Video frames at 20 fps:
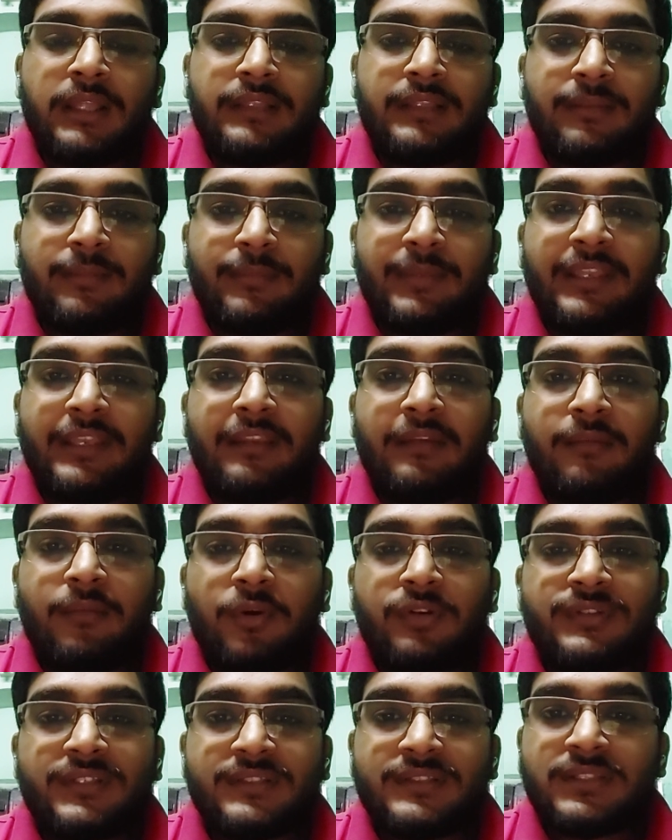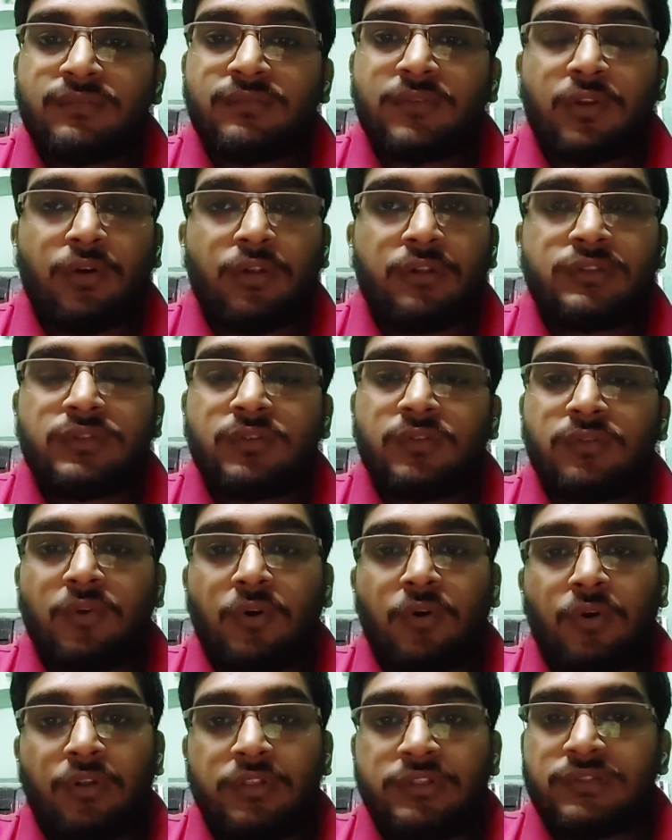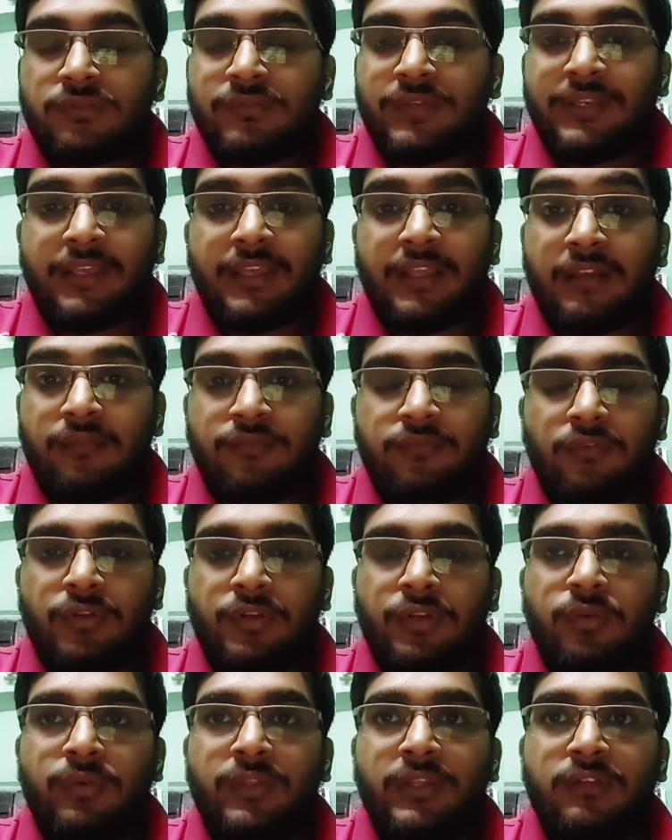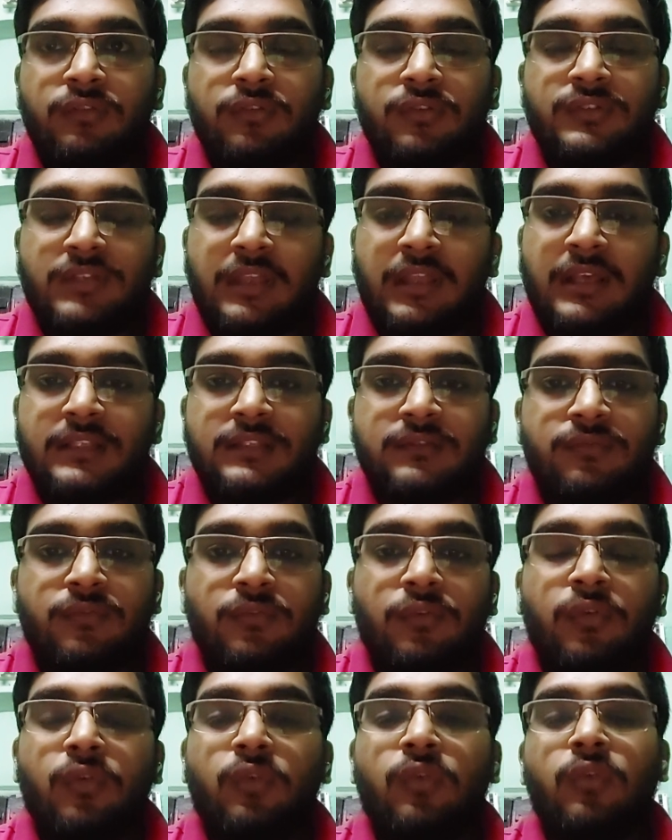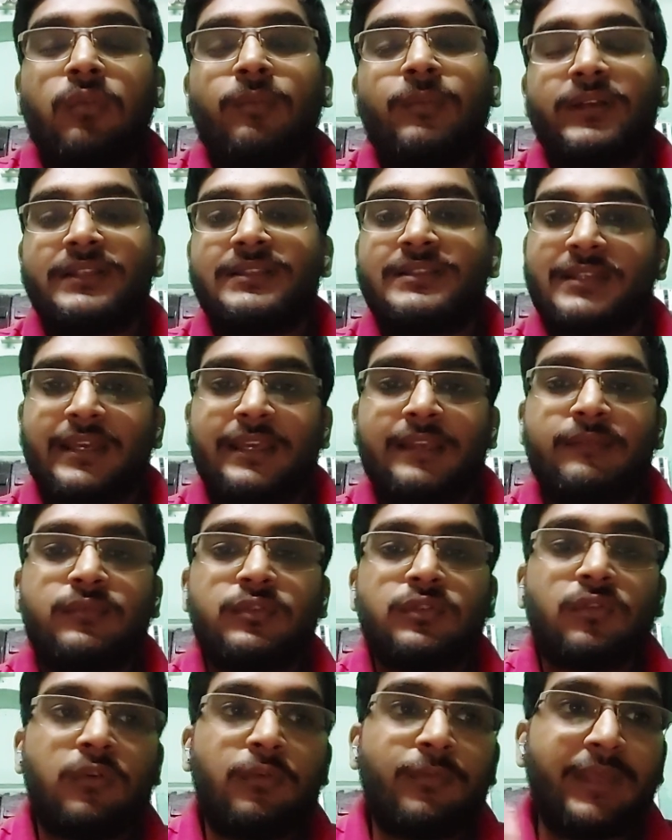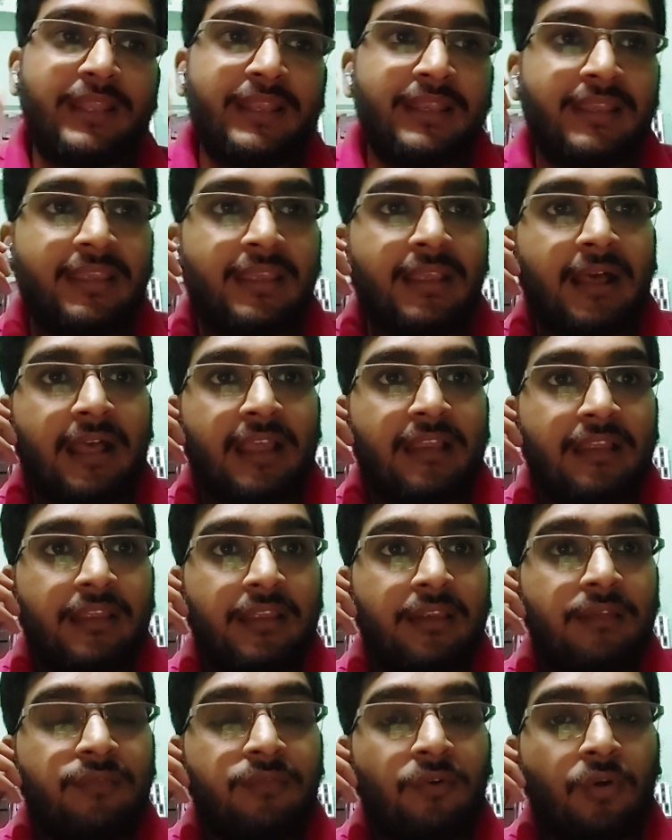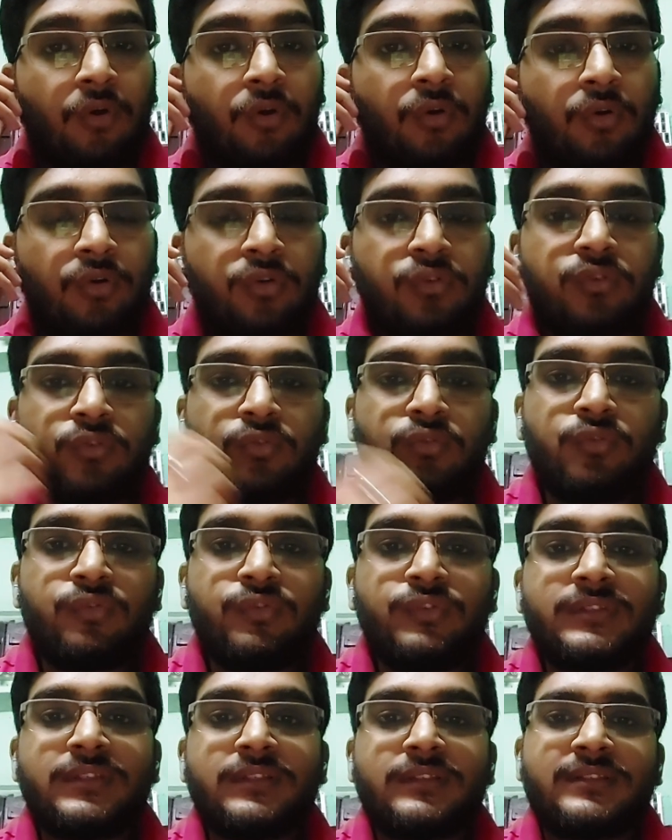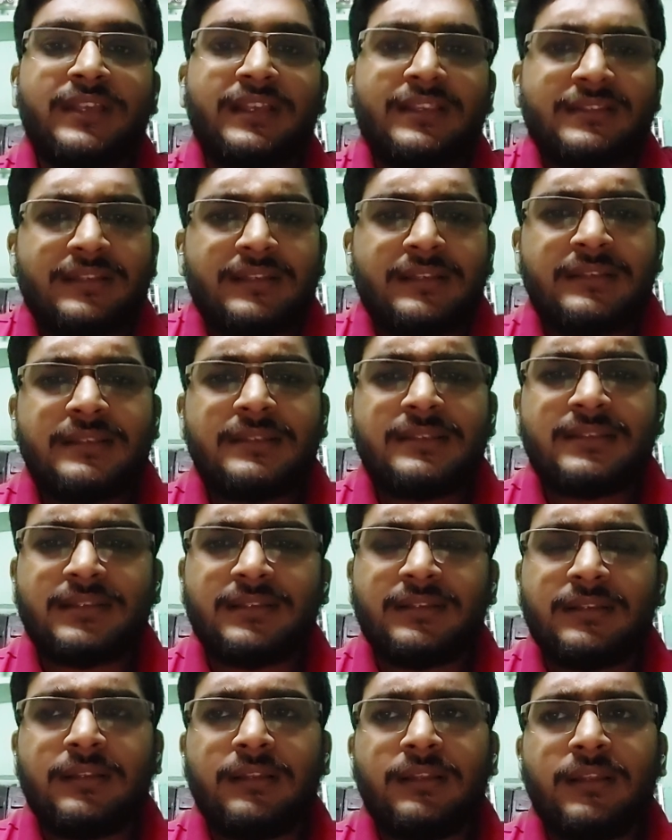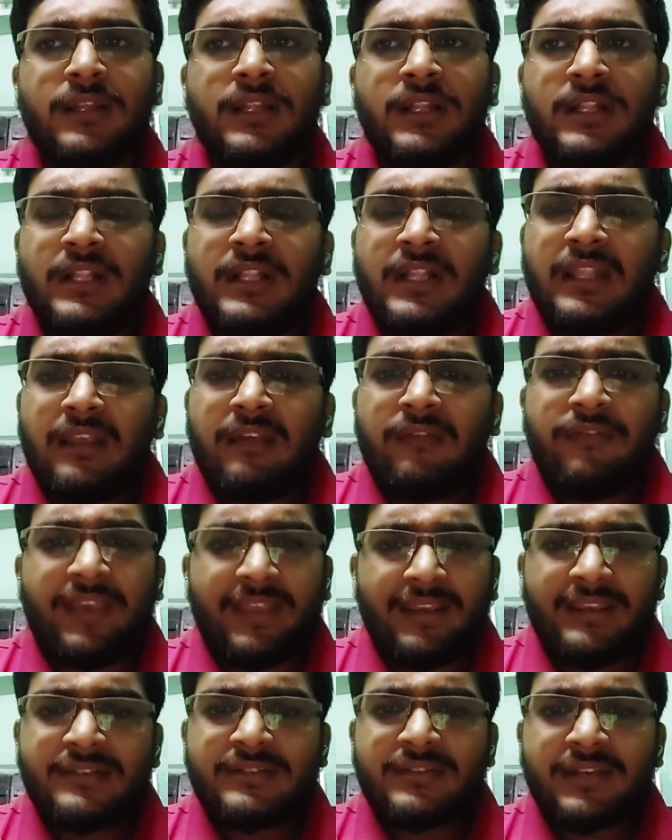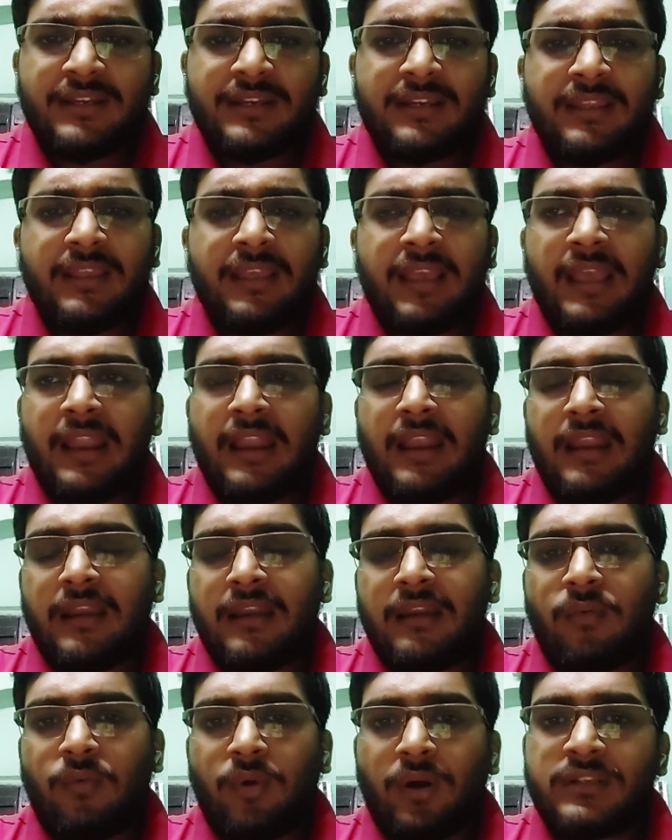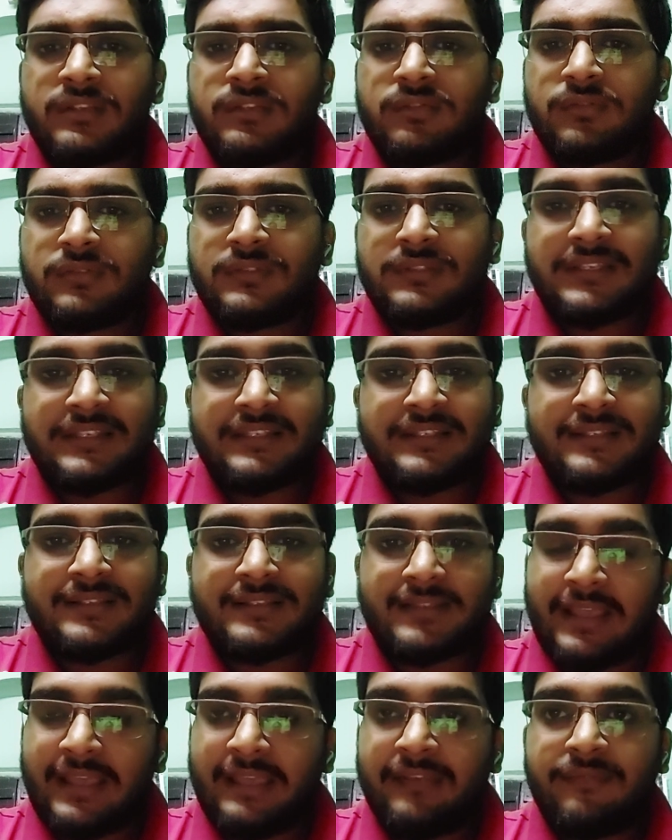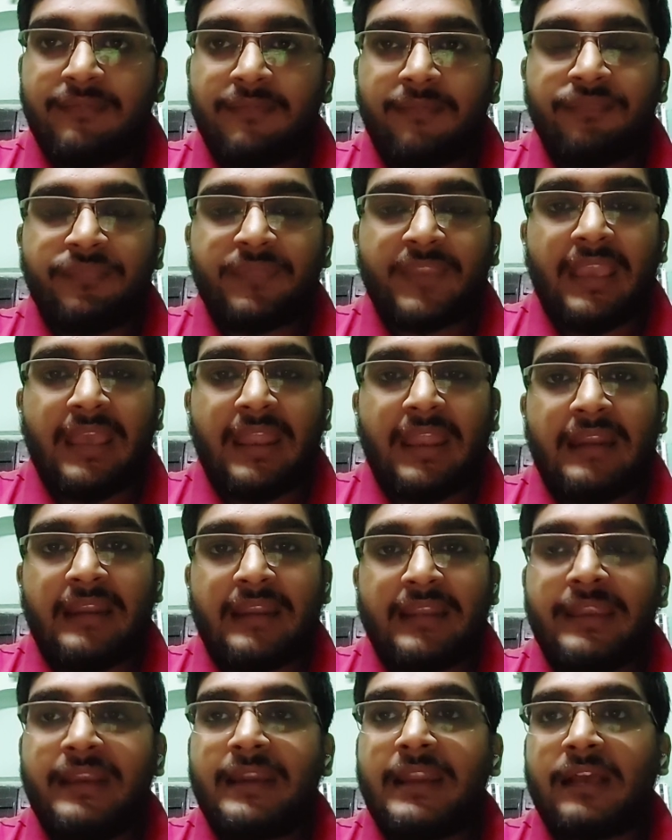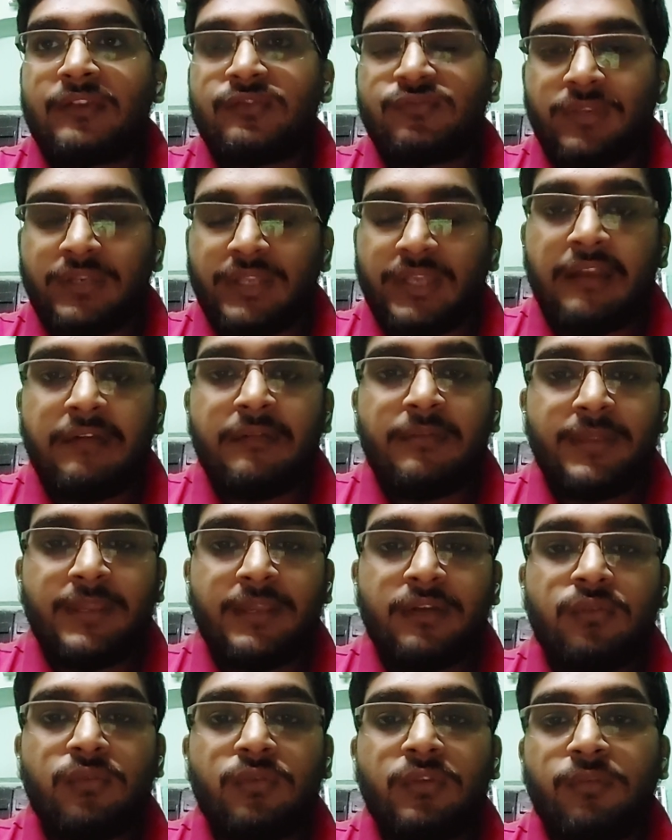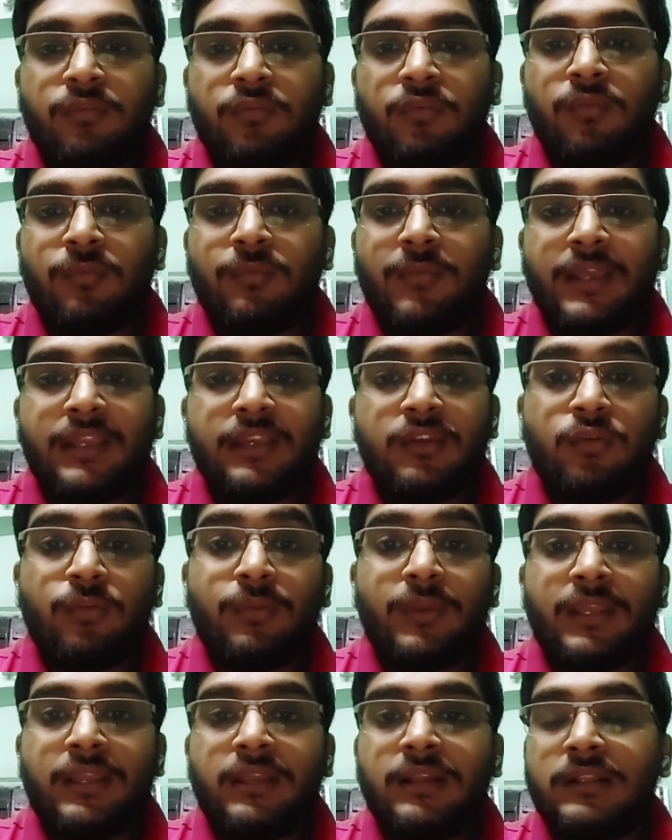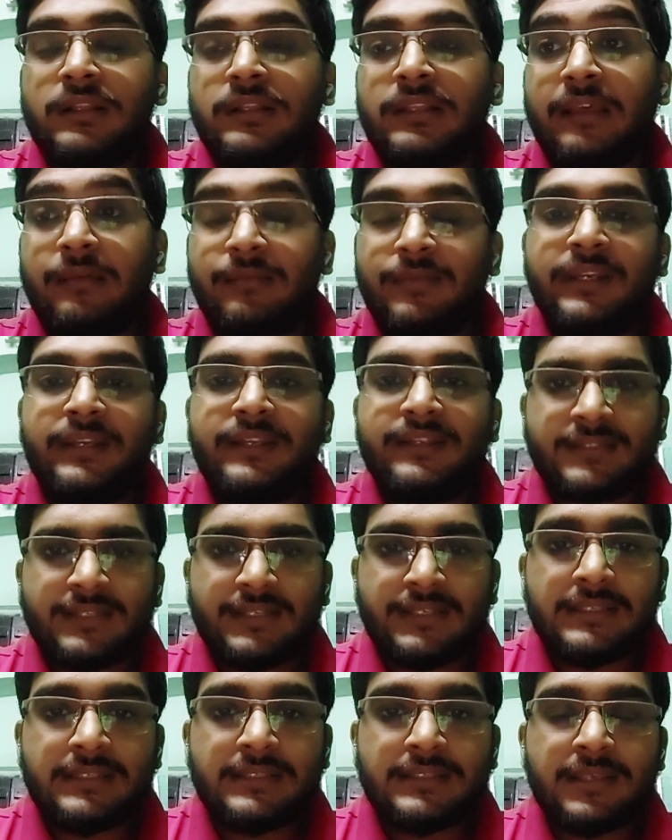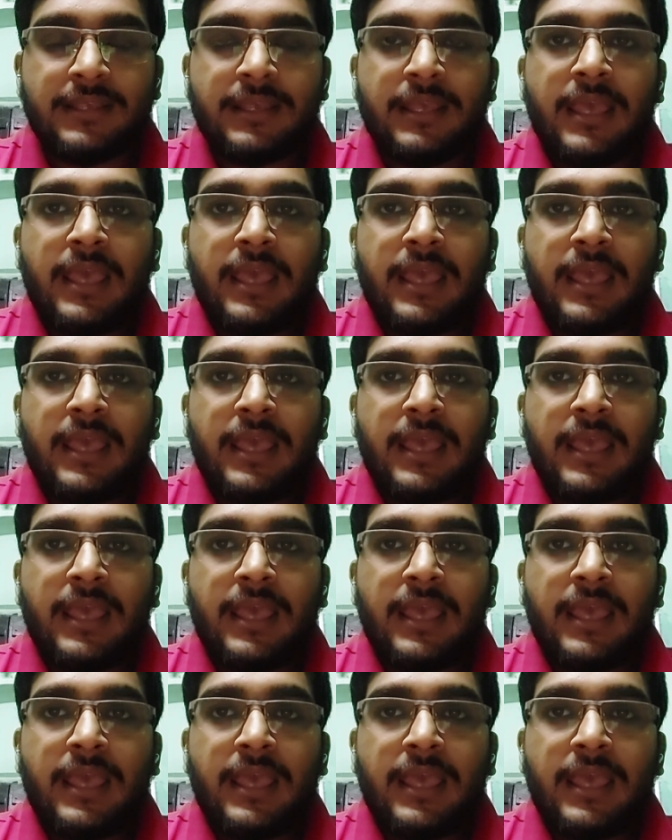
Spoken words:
the mini mock sessions were also very helpful during those last 4 months time. So mainly I followed those sessions very strictly and watched those lessons live, and it actually helped me to improve my numerical ability skills